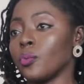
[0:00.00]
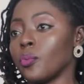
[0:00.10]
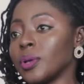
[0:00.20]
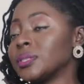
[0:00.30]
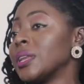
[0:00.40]

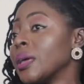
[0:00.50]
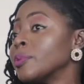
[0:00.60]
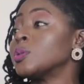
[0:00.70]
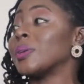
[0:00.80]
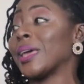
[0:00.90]
wasn't
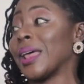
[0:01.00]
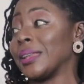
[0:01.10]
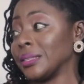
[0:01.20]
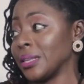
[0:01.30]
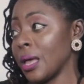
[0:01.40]
able to get
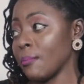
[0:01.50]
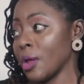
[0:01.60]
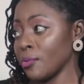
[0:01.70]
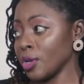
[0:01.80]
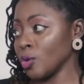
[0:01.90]
at the time
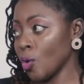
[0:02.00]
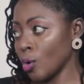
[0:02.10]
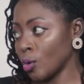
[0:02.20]
at Radio Hot